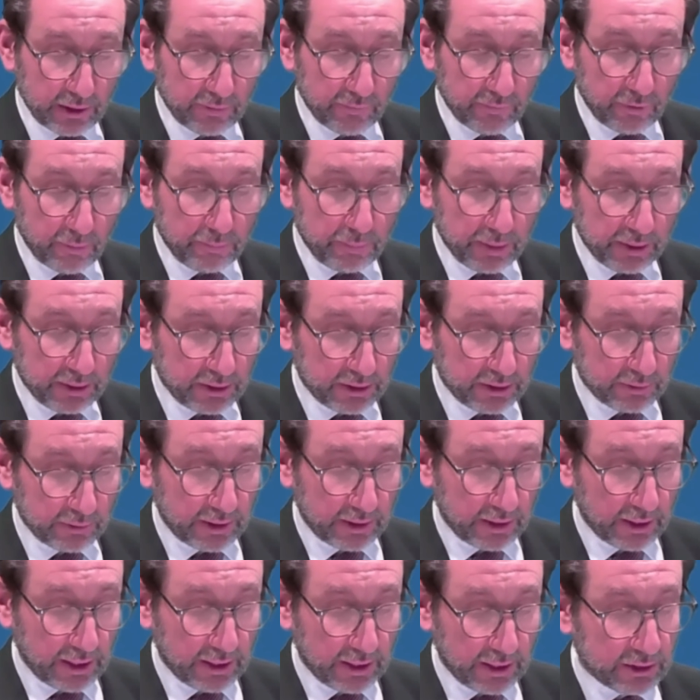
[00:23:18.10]
of the building
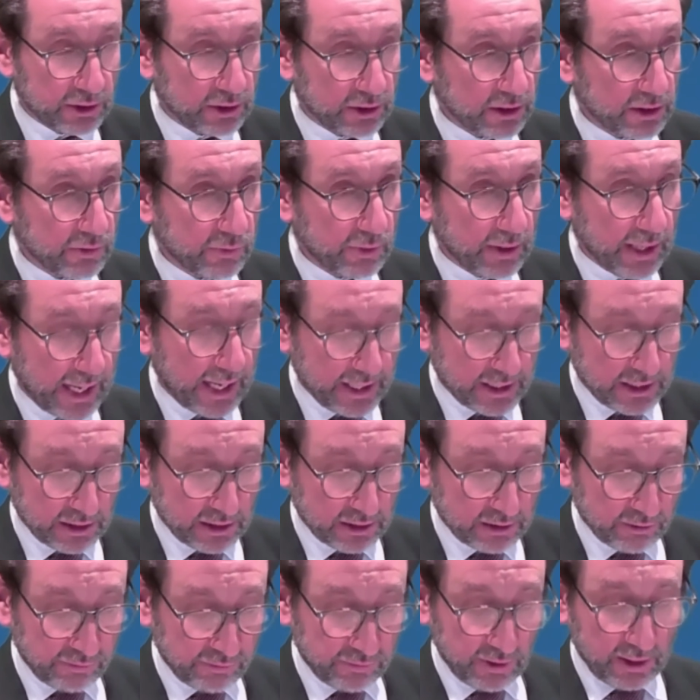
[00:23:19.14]
regulations relating
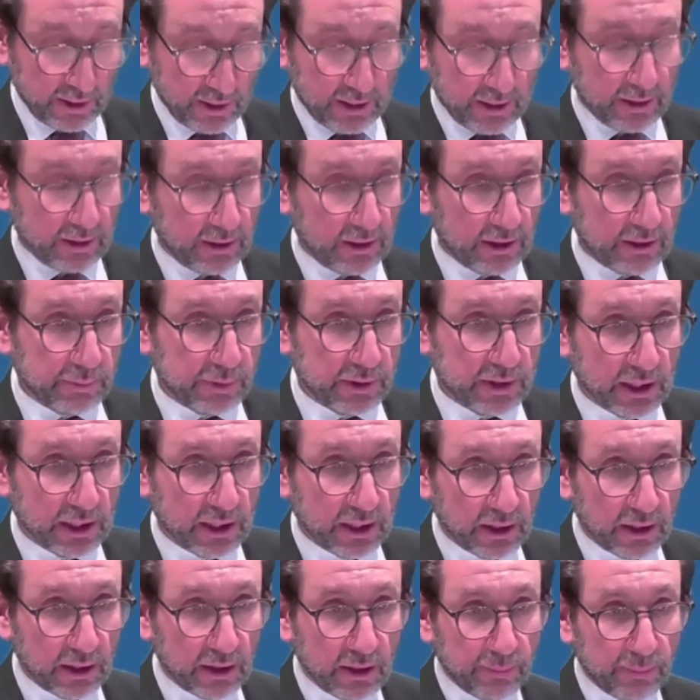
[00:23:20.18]
to fire, and in
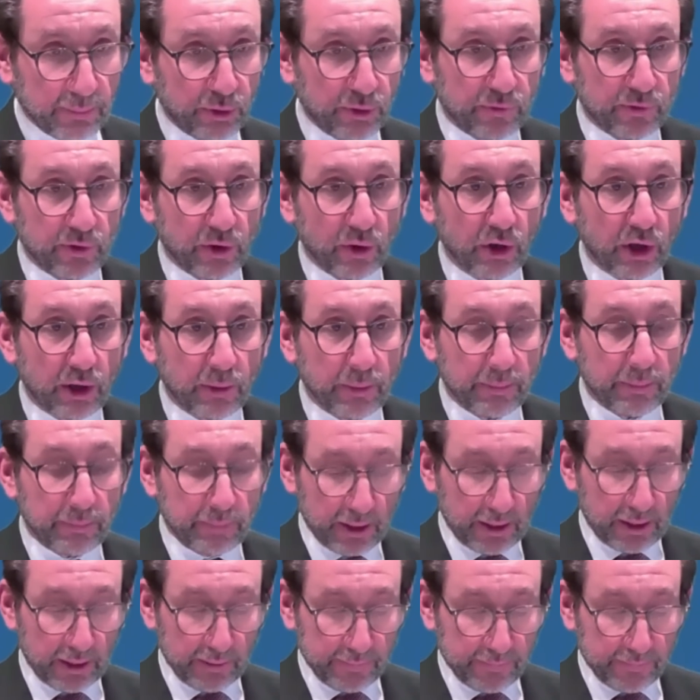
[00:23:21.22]
particular, approved document B?